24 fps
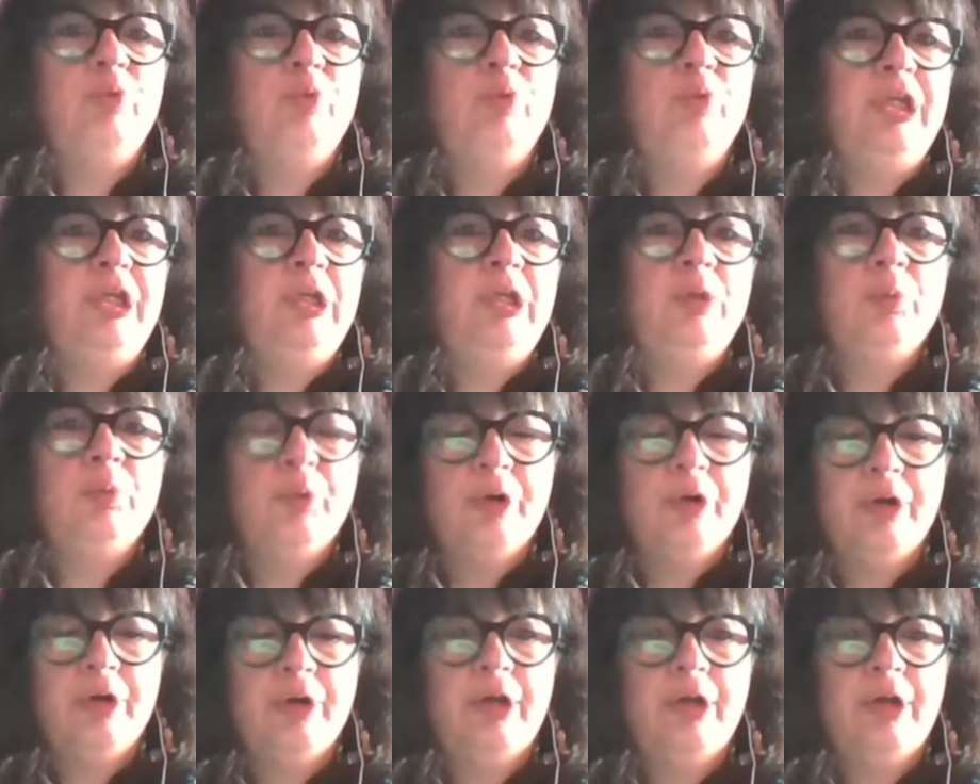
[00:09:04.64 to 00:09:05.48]

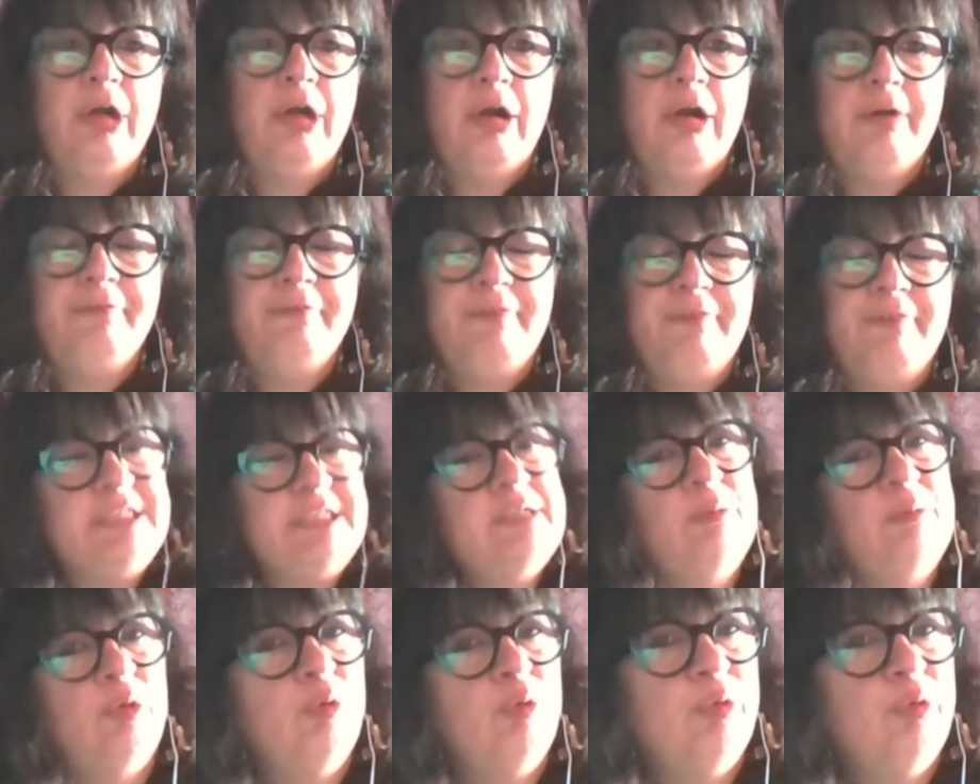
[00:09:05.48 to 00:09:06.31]
our
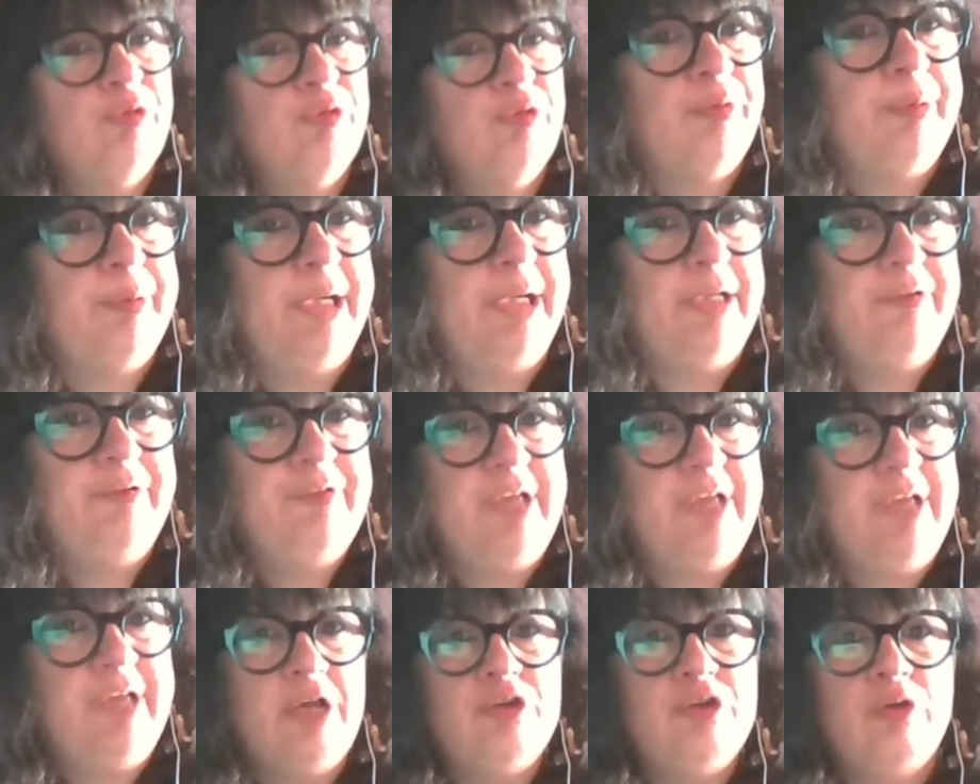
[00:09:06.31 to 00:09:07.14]
festival was already
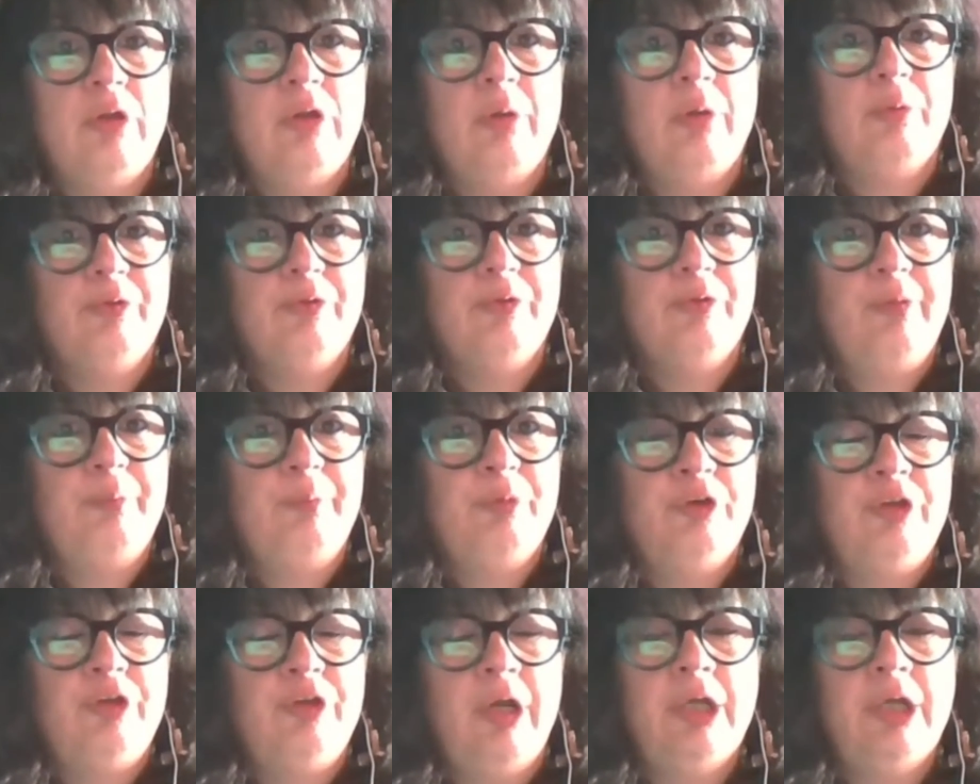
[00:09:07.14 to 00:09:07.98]
scheduled and was in
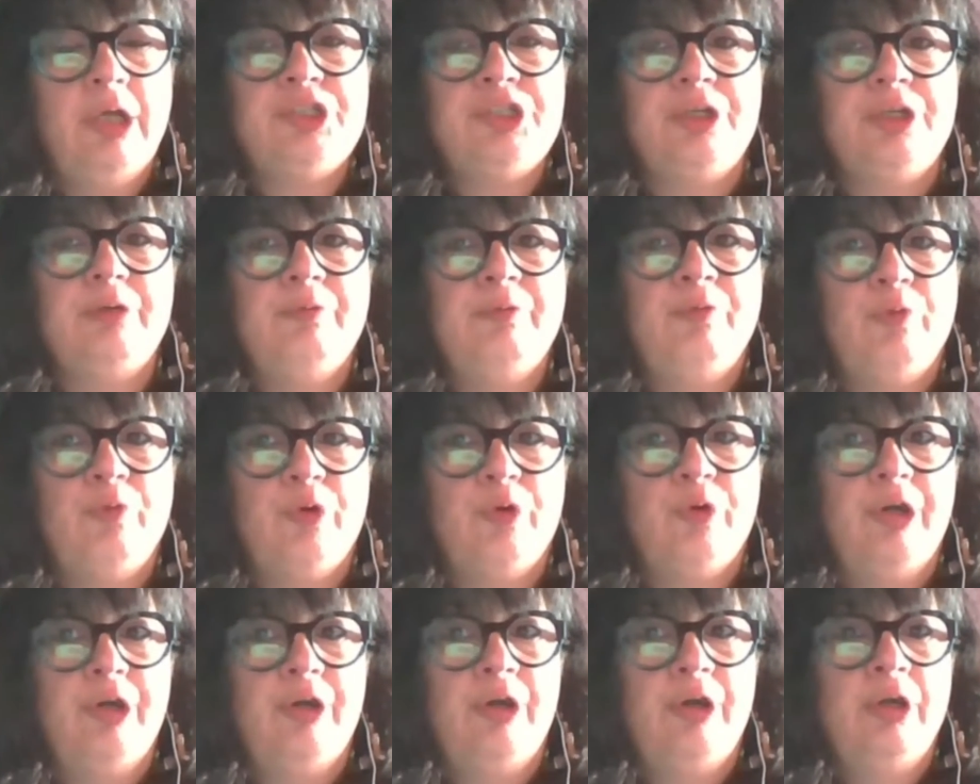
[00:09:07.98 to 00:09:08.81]
production
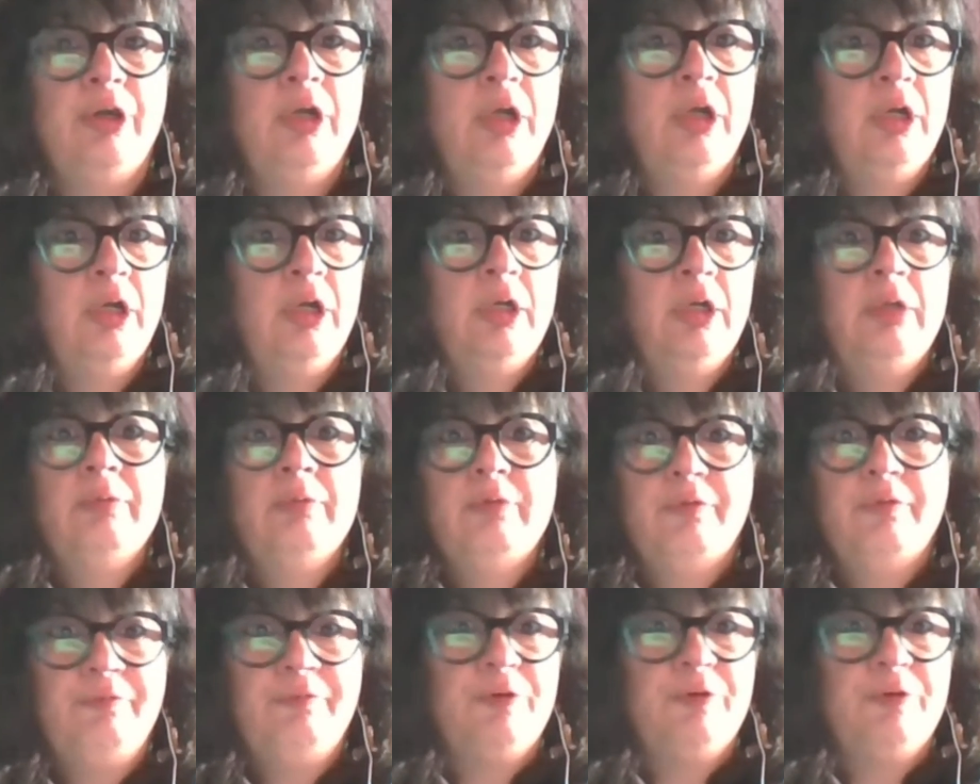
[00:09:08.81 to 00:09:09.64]
for
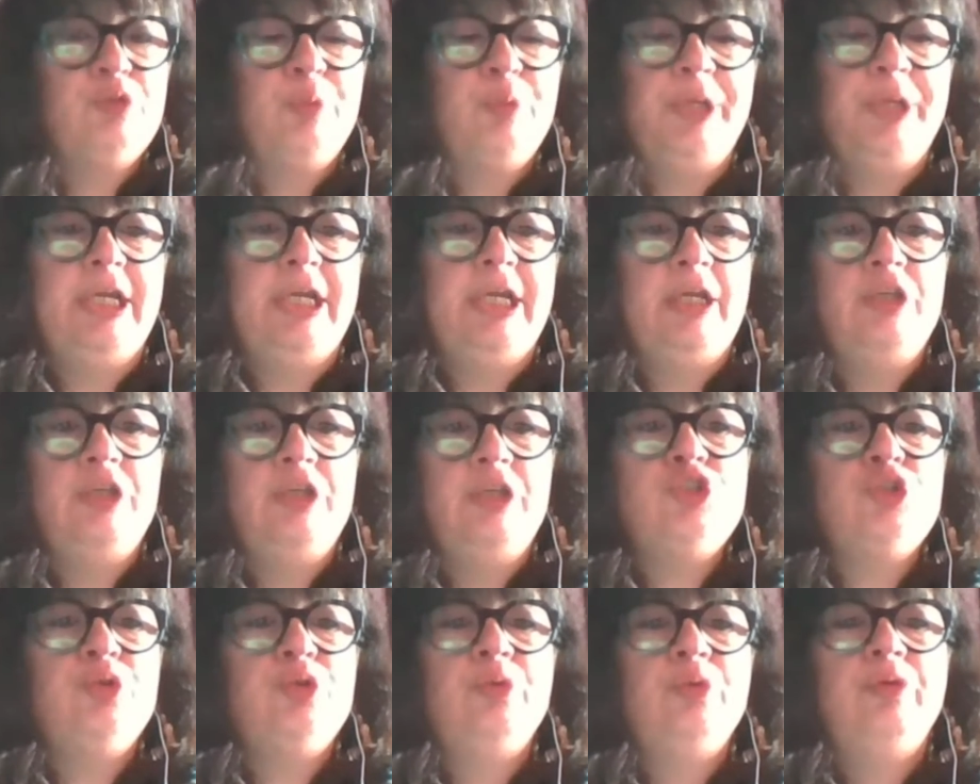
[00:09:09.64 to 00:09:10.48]
the first weekend
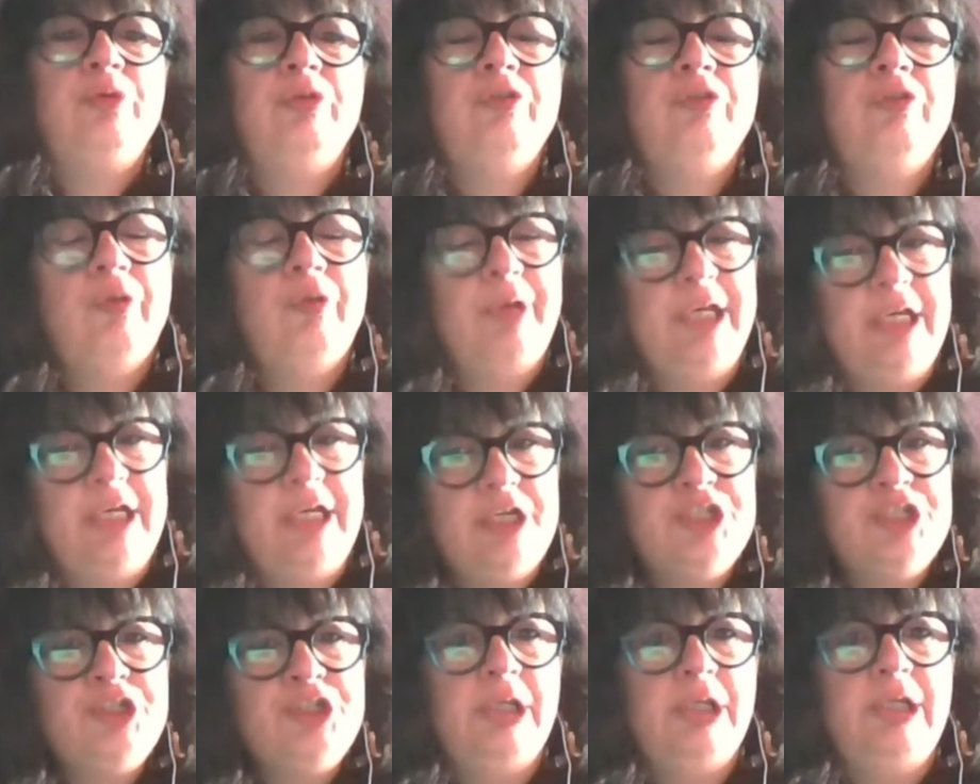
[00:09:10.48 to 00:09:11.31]
in June. So
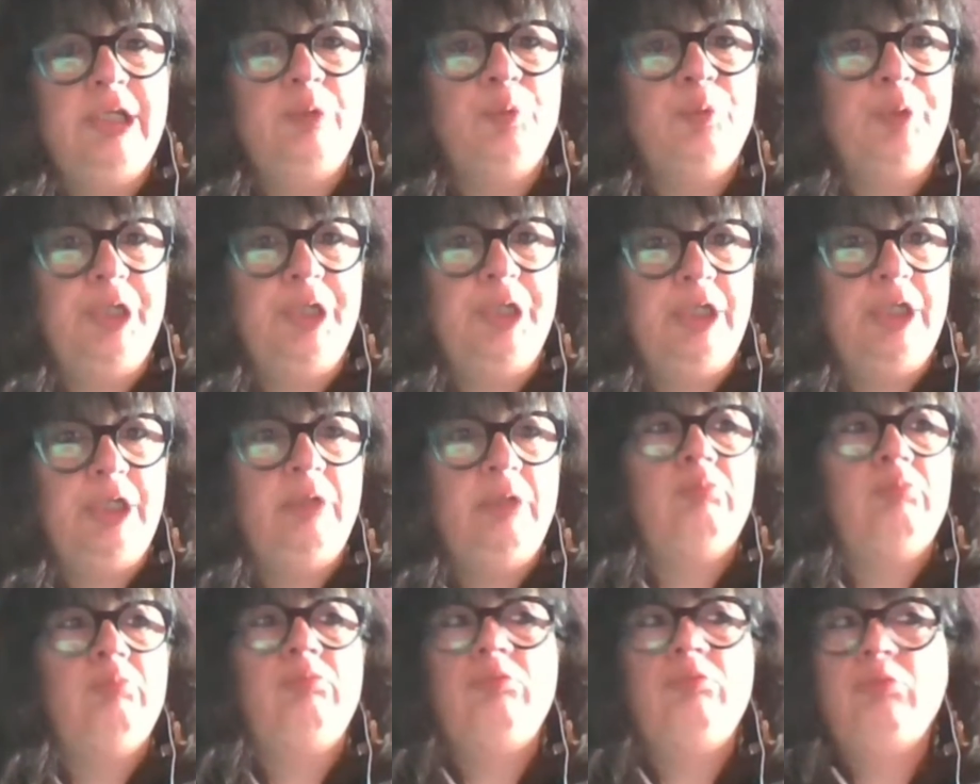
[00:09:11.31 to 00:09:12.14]
initially
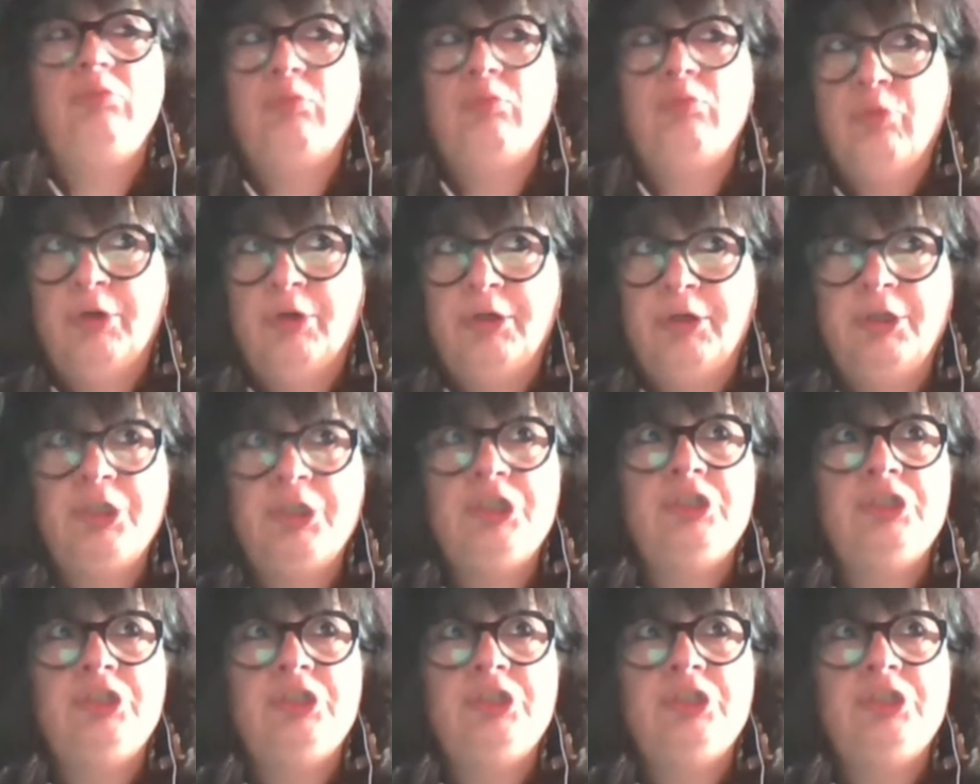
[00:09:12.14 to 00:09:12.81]
we were